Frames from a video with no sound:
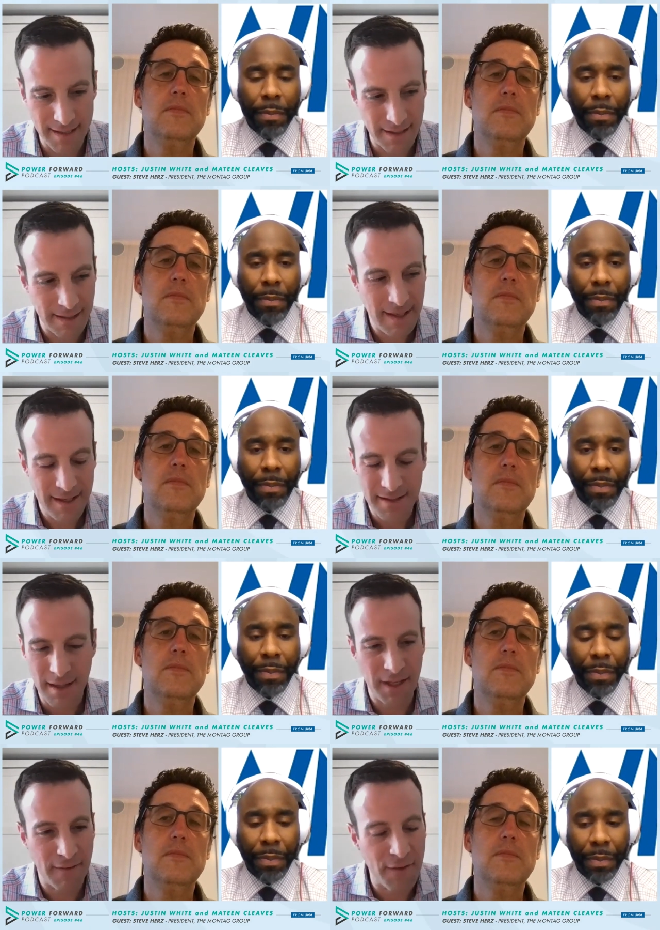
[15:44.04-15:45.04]
Speaker 1: us
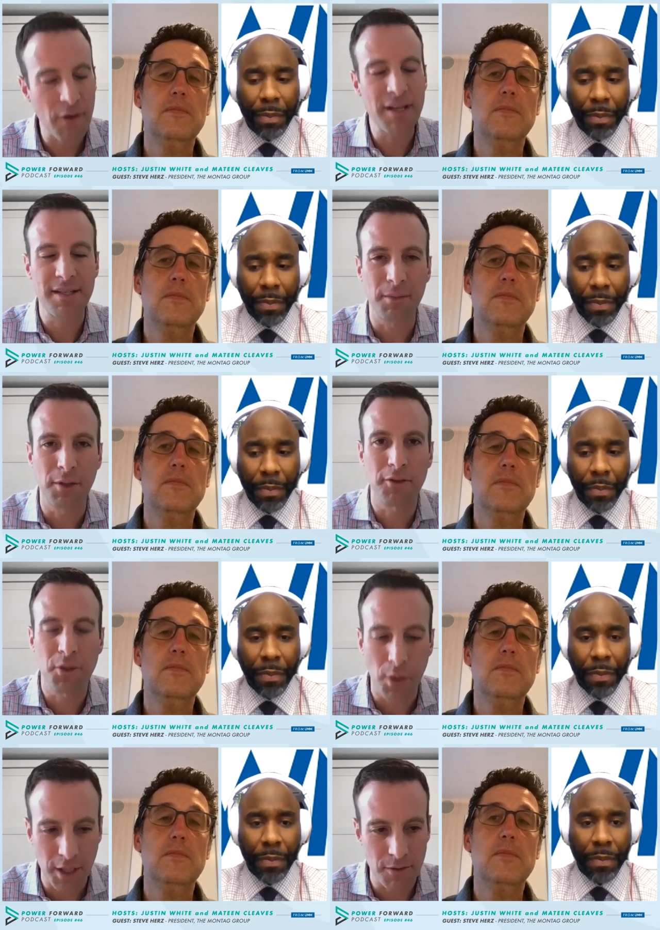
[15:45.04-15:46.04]
something very similar
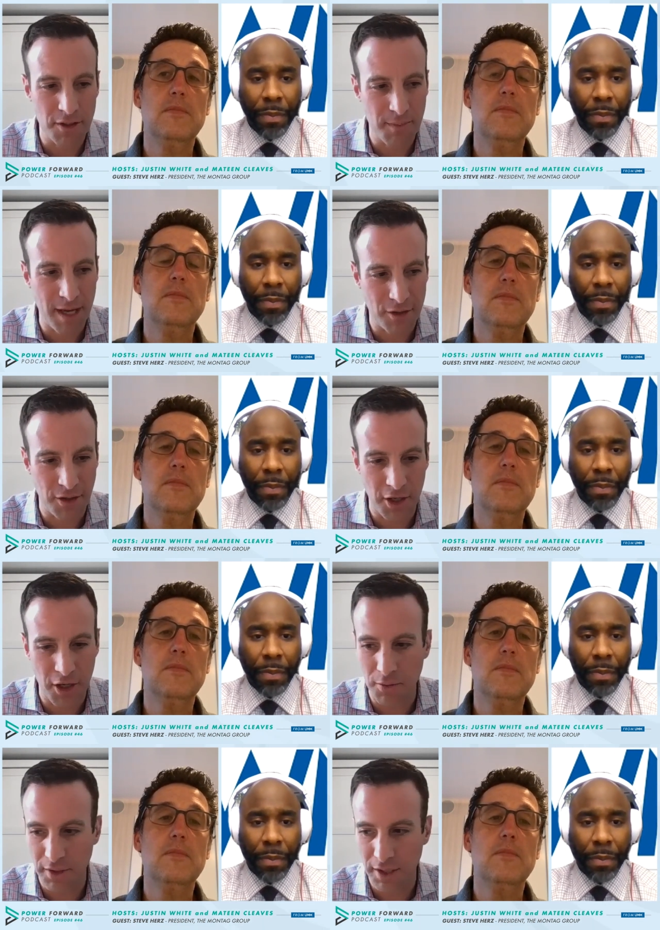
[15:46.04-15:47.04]
to what you just mentioned. You
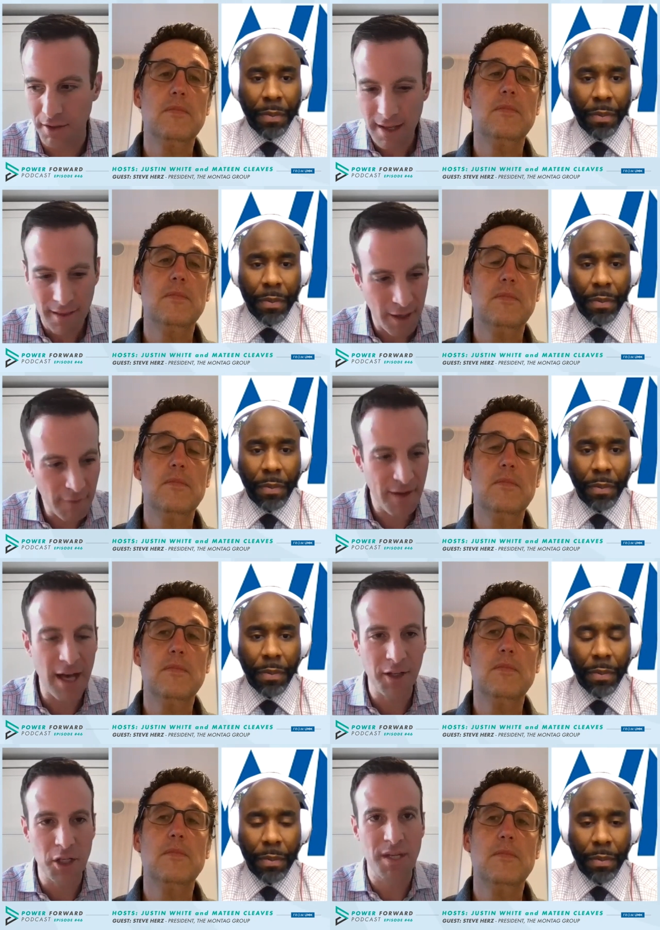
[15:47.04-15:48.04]
know, their
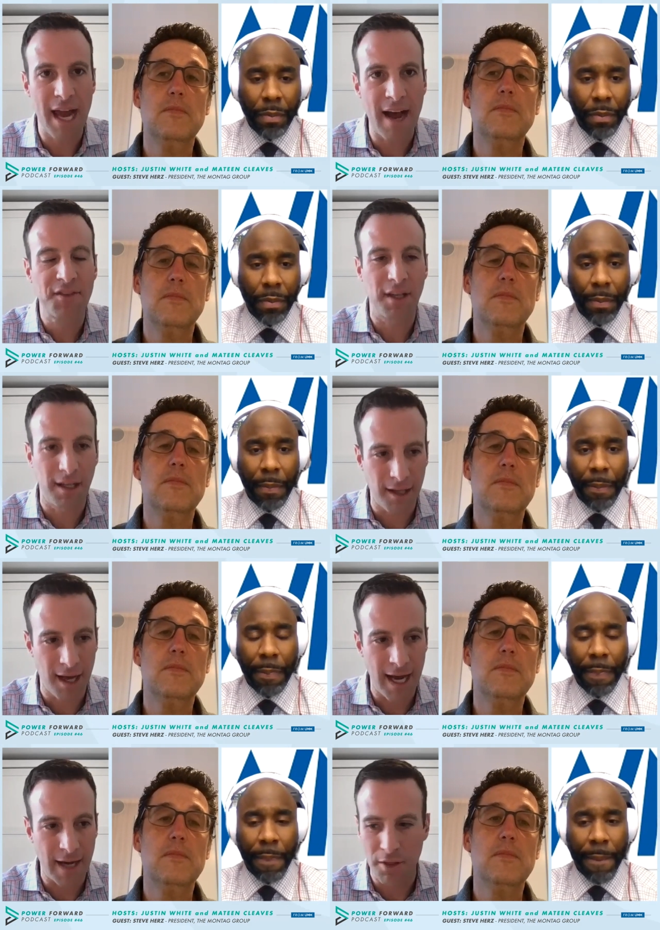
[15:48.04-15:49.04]
values have to
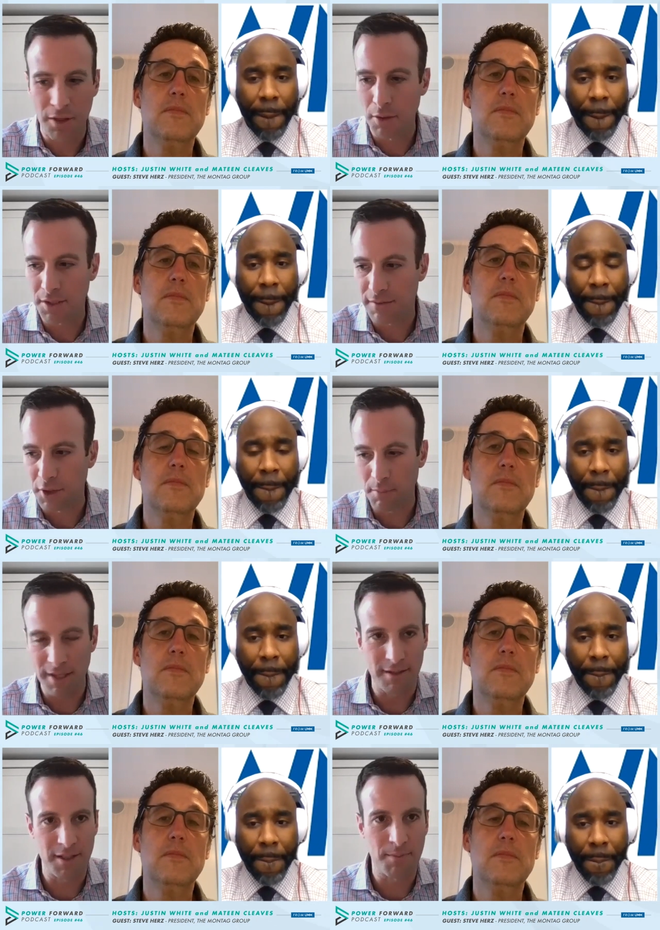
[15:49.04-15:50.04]
align with those of their
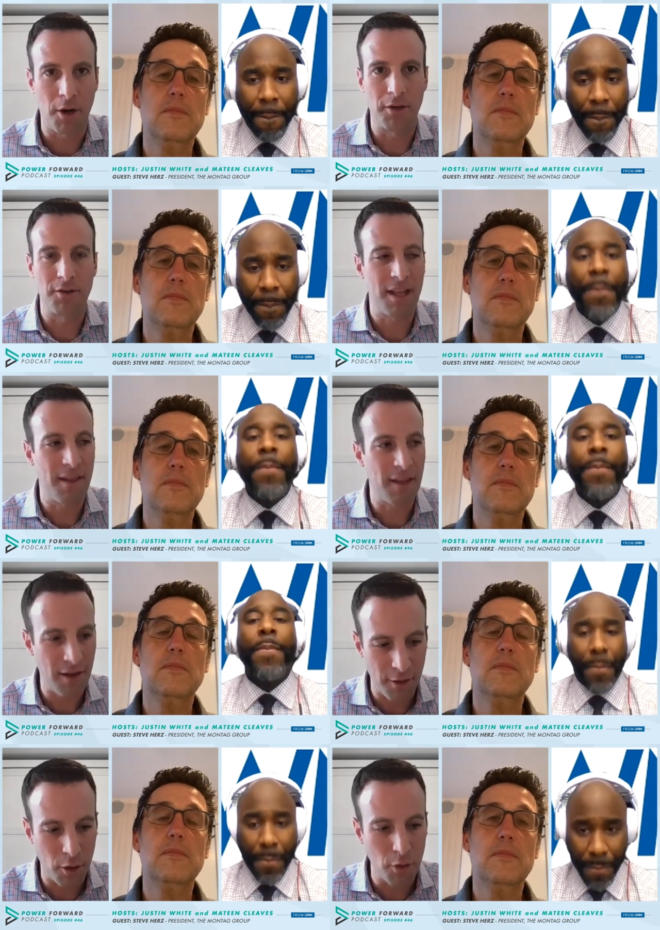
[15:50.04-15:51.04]
business partners,
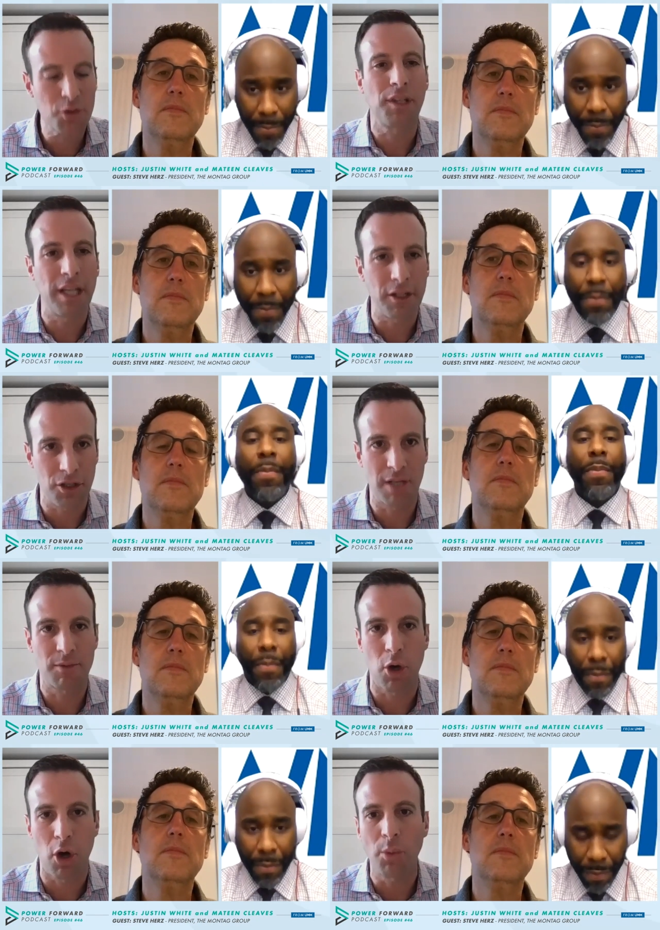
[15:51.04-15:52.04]
and those
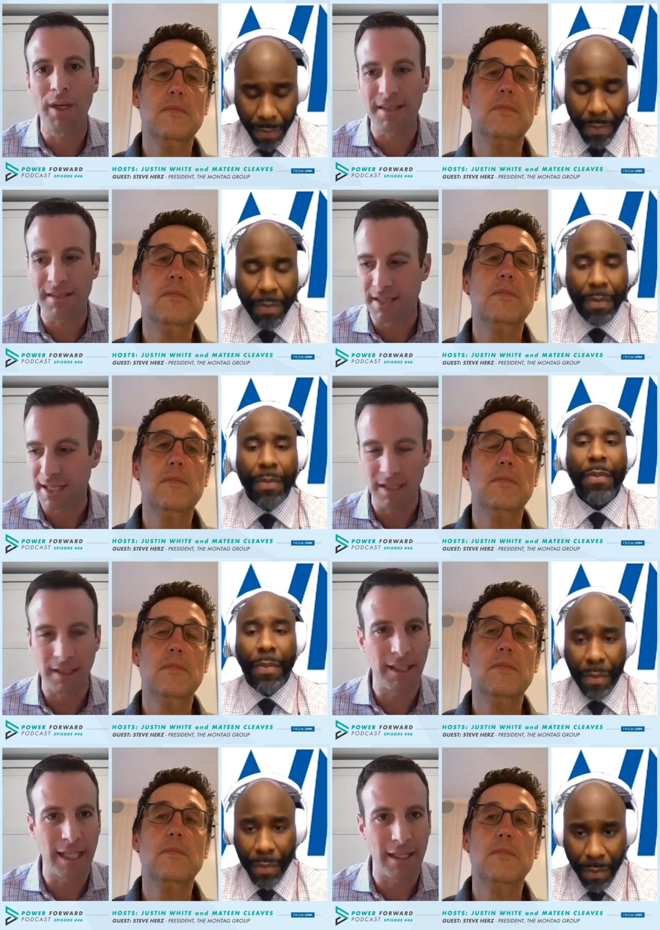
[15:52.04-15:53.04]
relationships always seem
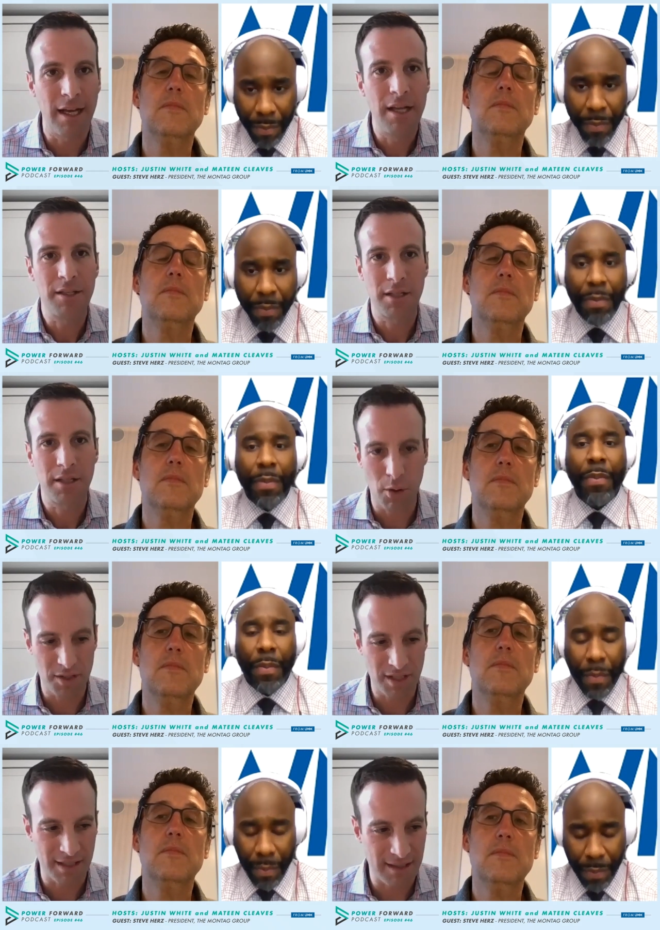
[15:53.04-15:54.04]
to lead to the
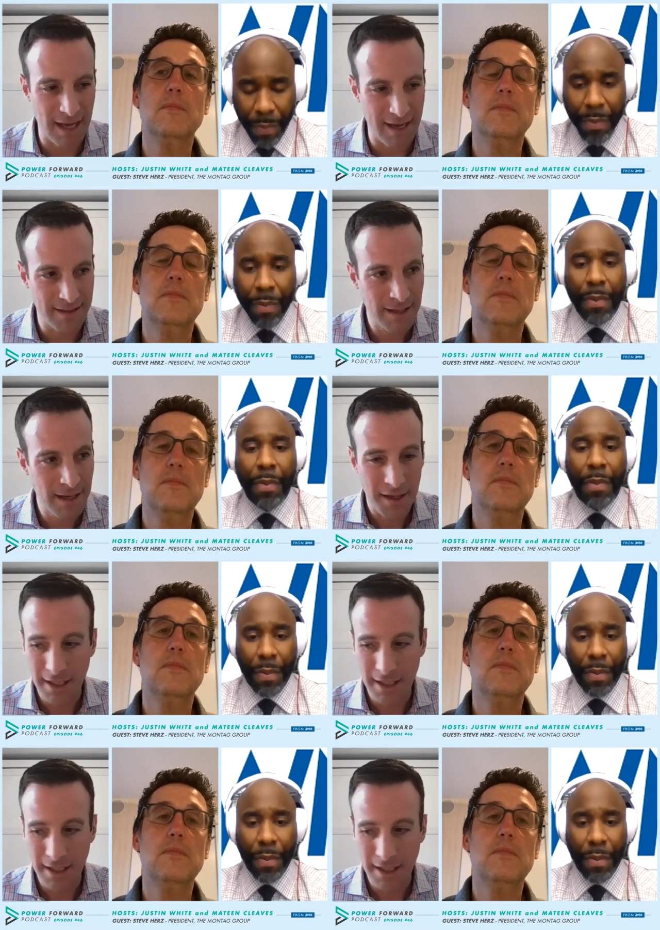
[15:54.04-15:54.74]
most success.